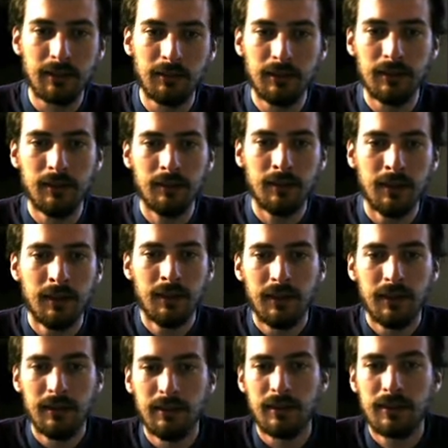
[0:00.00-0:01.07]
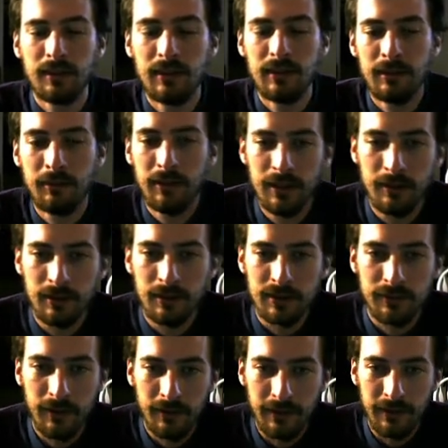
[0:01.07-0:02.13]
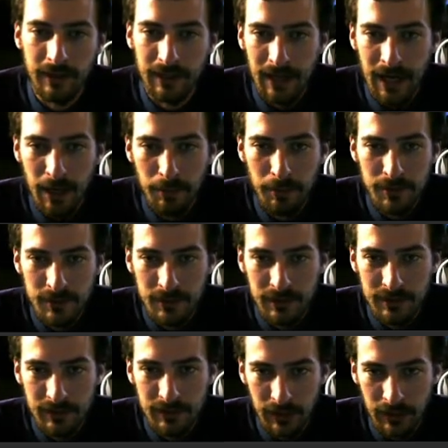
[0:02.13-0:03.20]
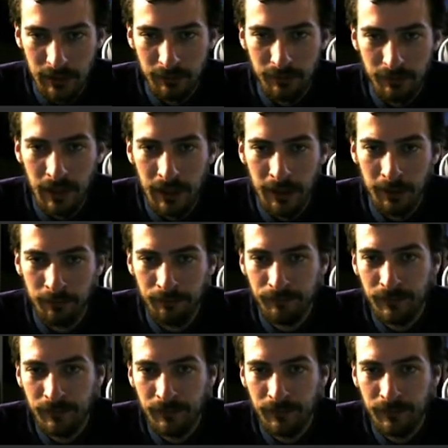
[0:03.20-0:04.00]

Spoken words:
we do. And the third thing we do is fill in the gaps in this DEM file.